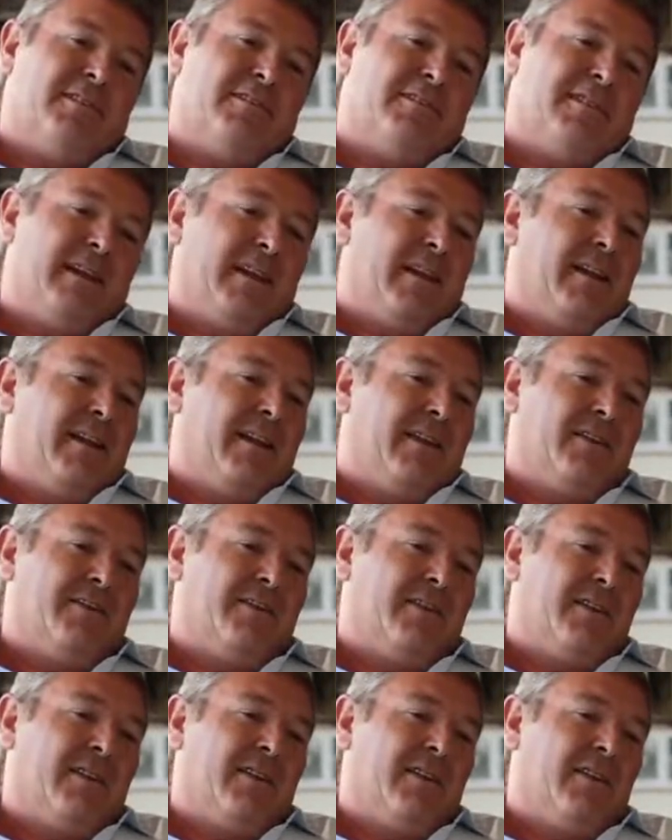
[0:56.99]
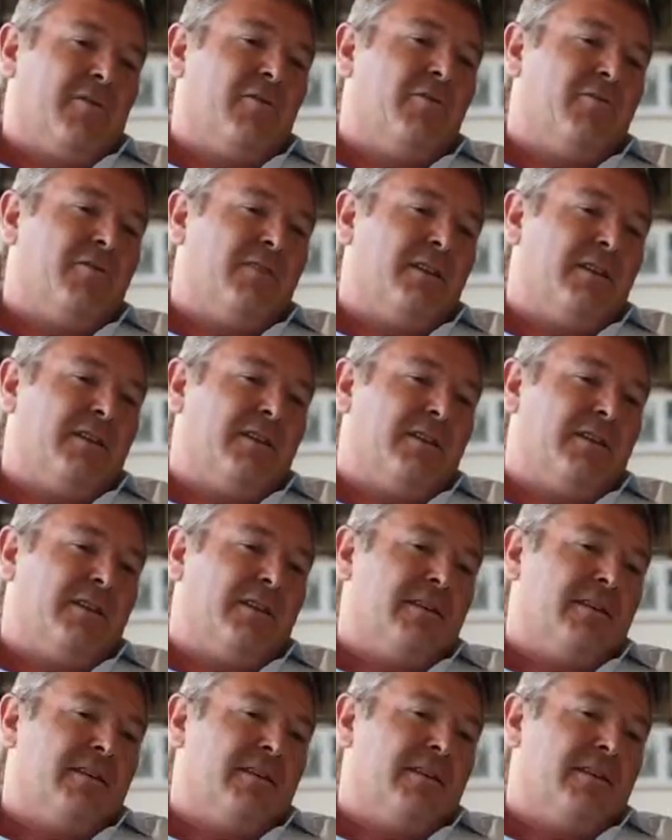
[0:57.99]
tell us all
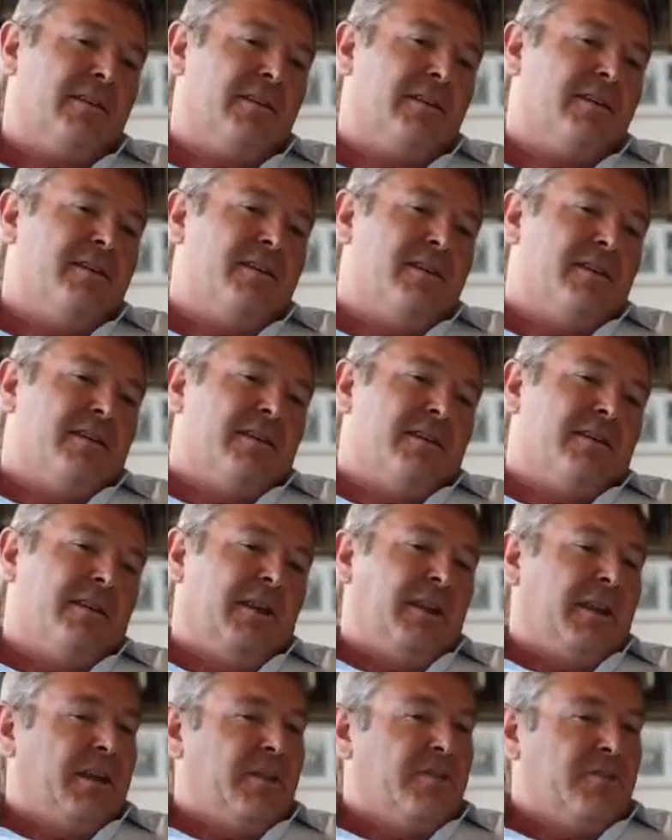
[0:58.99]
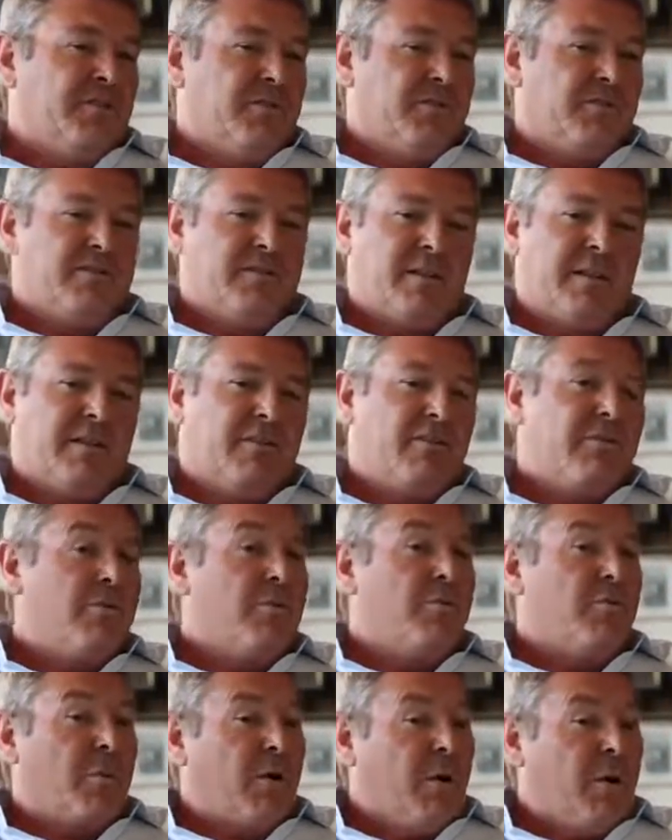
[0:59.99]
the issues and all the
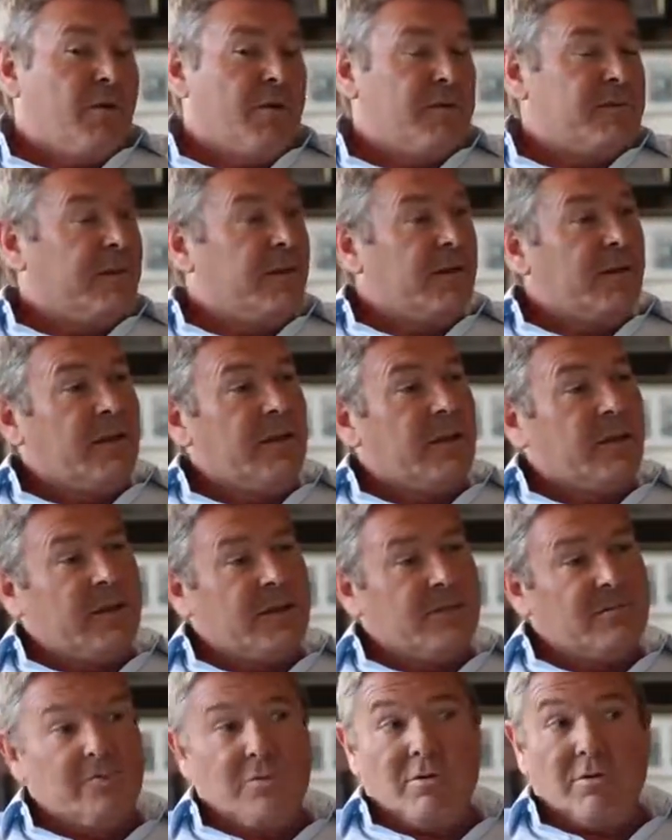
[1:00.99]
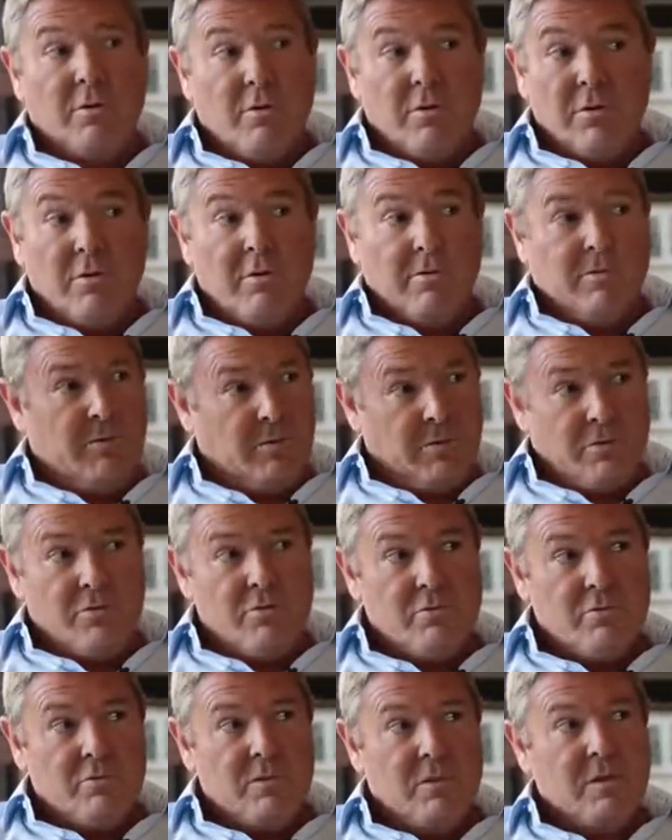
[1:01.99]
problems that he has to go
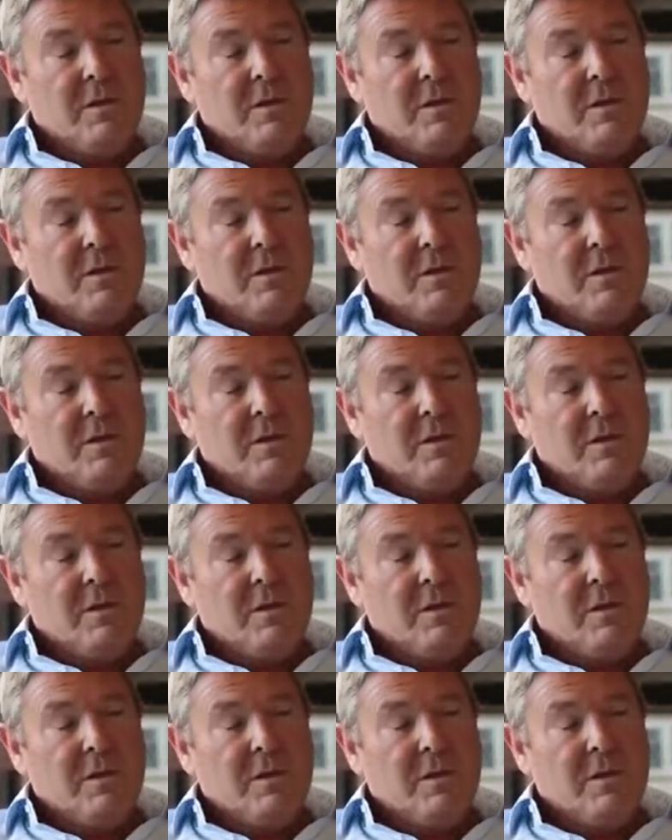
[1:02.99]
through